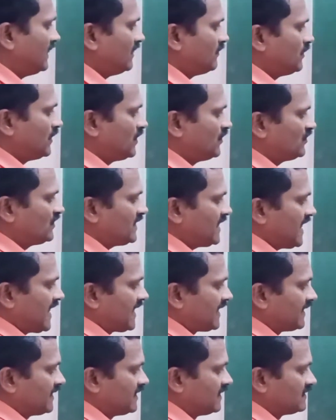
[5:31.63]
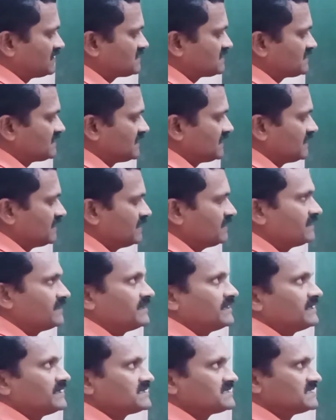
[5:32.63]
about angle C?
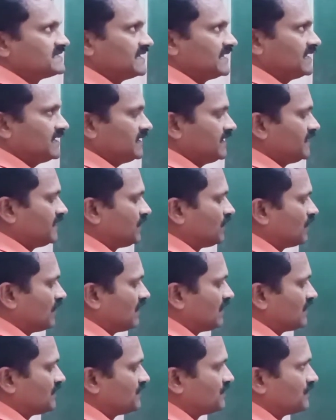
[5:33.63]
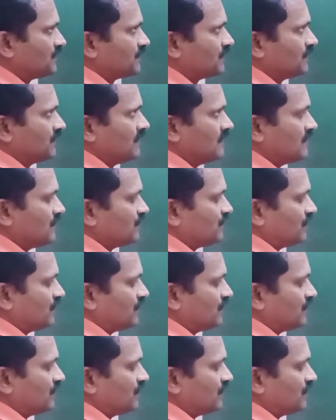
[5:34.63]
C equal to